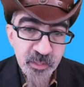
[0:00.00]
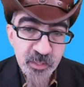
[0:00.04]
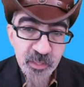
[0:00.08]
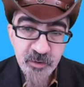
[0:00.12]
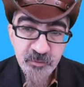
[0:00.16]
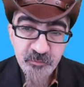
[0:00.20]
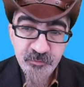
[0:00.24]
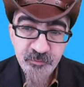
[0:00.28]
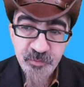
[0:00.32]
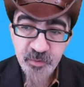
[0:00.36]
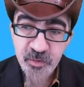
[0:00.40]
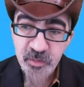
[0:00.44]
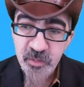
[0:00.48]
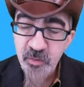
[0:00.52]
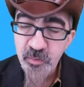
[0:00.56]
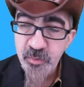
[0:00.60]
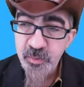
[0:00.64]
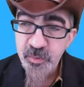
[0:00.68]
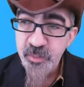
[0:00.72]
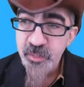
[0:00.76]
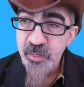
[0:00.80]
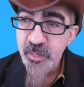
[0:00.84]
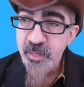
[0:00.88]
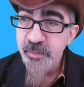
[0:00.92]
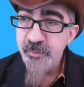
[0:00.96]
lot of fun
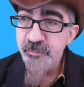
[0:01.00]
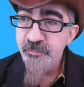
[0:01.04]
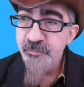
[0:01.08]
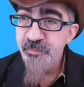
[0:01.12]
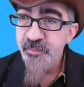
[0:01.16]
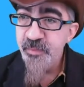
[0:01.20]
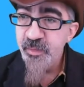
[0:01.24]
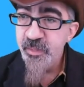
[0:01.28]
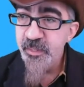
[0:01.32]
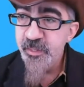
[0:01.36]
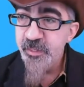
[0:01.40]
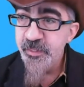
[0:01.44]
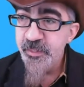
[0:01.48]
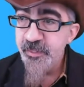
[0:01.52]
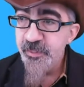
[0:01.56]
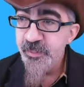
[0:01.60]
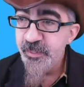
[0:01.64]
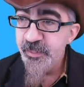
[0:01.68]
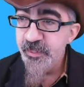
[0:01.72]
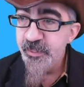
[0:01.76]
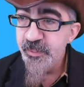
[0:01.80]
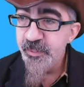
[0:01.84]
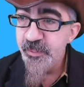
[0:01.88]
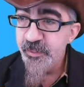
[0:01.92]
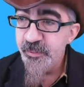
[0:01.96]
doing that. And
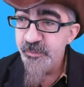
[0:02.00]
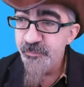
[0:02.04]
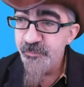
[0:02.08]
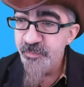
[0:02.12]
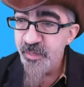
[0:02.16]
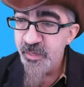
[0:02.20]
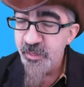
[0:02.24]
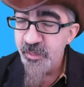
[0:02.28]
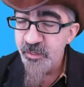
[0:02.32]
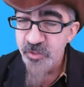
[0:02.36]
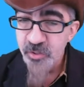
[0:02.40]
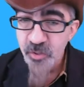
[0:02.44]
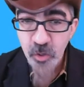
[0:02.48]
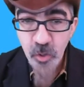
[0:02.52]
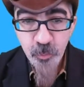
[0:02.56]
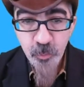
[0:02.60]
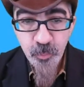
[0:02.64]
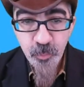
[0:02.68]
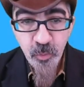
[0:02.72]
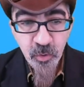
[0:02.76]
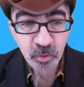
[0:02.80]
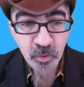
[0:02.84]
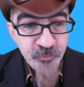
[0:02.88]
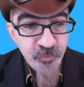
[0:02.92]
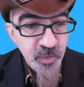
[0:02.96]
yeah, so I hope
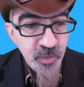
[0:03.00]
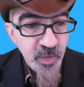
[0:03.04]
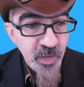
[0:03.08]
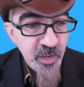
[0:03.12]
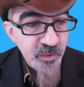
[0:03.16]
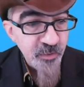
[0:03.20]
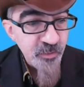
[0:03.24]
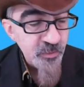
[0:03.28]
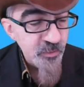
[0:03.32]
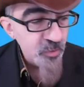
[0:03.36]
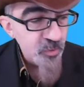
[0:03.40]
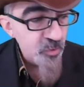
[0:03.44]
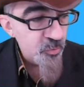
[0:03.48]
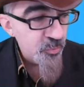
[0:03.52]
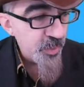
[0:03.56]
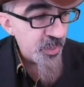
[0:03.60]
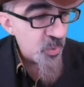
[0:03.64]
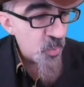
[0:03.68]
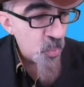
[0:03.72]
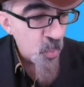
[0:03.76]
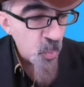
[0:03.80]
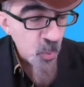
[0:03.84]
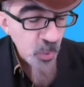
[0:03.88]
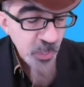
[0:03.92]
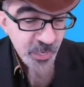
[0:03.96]
all of you had a great
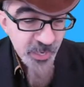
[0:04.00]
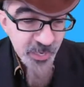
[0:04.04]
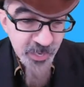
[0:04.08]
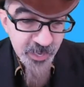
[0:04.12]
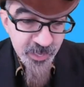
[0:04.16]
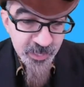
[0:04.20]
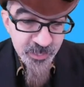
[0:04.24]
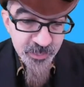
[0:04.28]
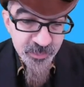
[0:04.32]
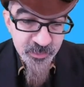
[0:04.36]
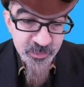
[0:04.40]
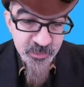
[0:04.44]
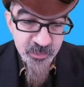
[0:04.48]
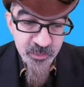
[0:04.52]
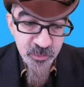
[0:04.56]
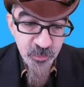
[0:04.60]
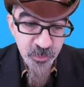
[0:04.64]
weekend.